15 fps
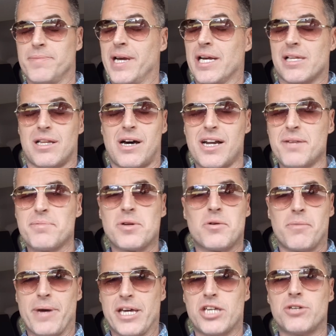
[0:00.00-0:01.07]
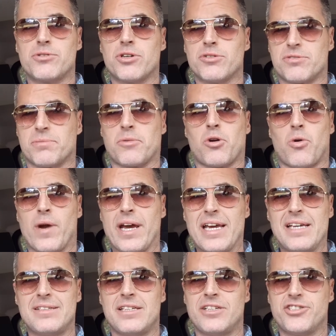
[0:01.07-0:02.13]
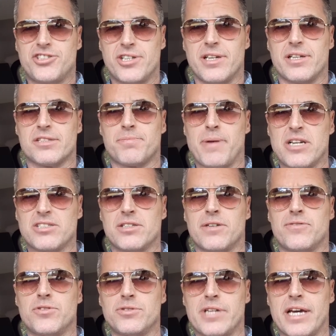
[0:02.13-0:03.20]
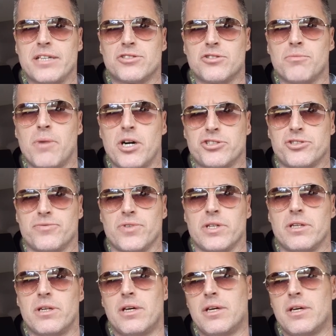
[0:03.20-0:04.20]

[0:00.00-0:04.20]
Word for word: Man, Klonopin will make you do some crazy shit, especially if you take too much of it.